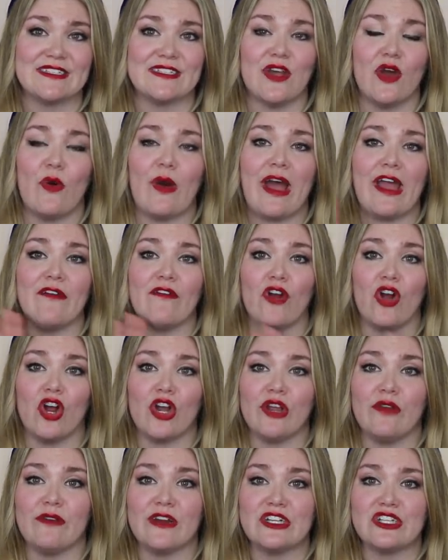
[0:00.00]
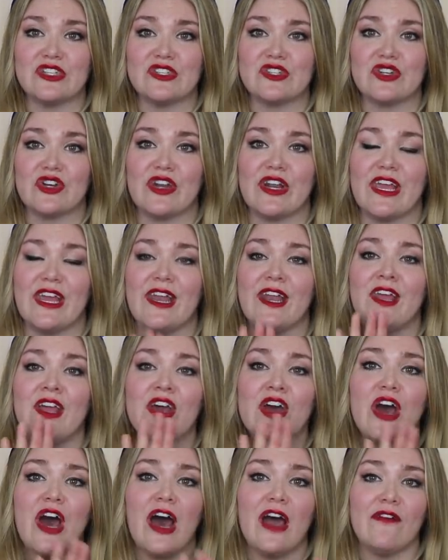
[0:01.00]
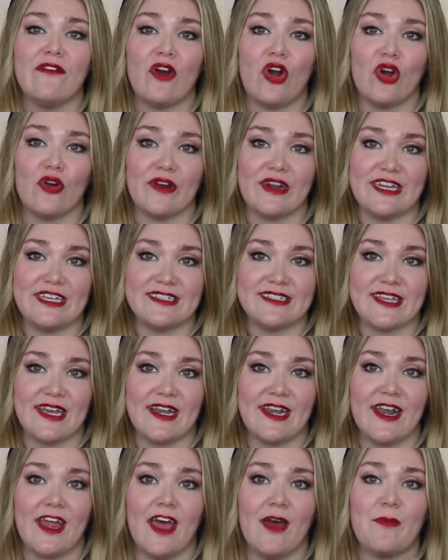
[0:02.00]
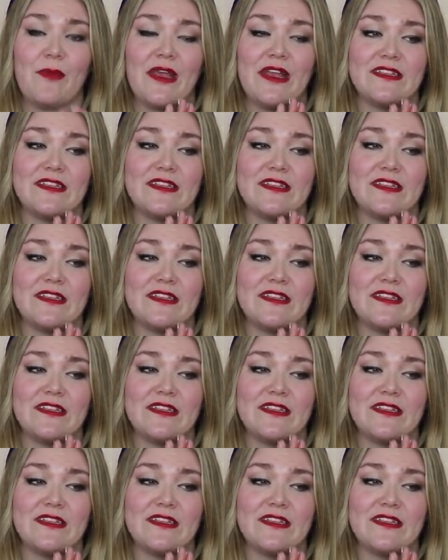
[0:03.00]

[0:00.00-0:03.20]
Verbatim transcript: So I've already registered it, I've already set it up,